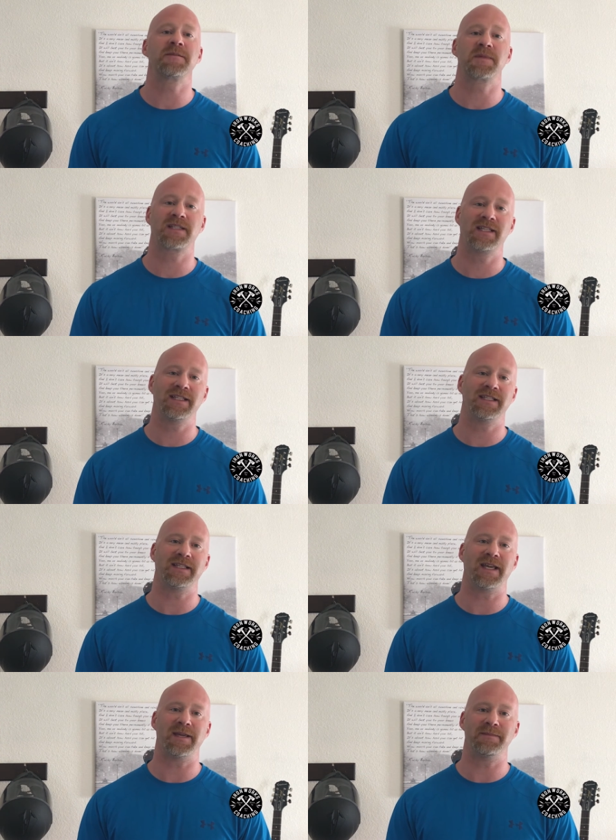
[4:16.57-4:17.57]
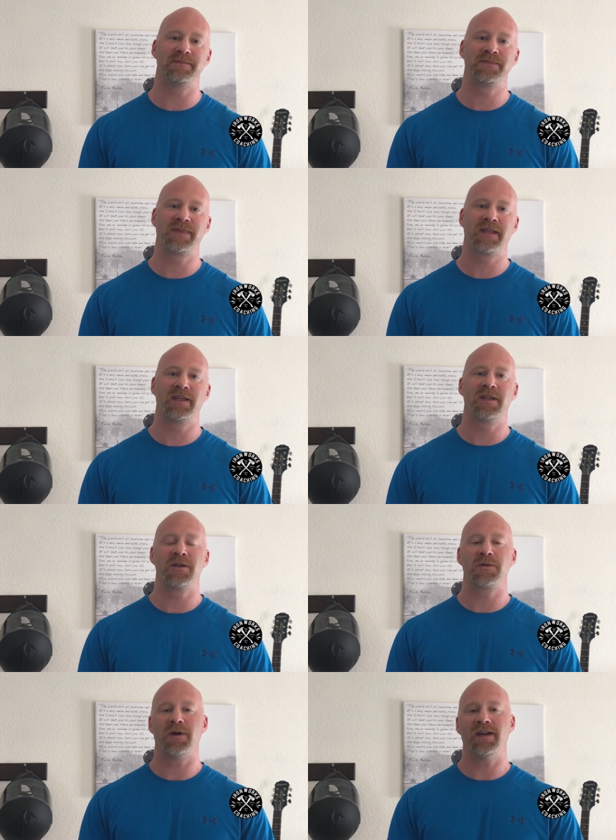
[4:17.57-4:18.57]
some skin in the game,
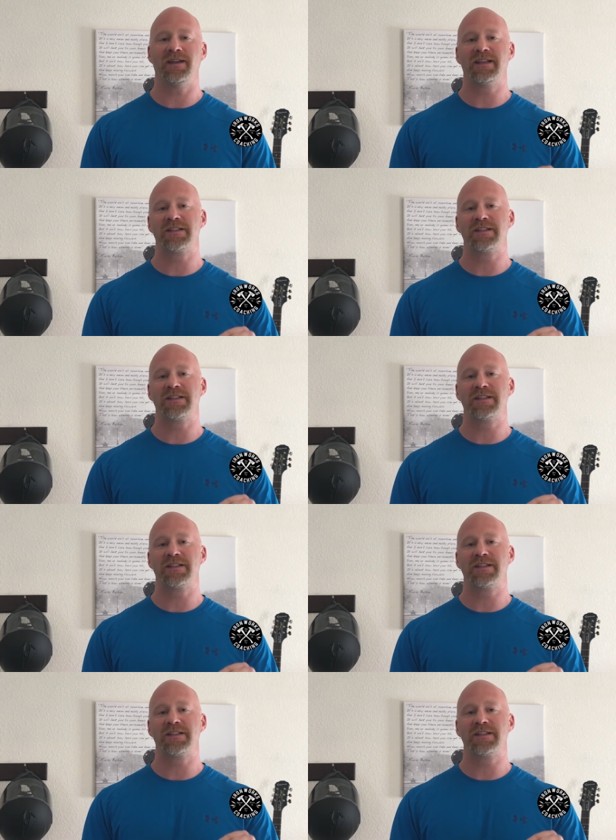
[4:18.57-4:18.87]
right?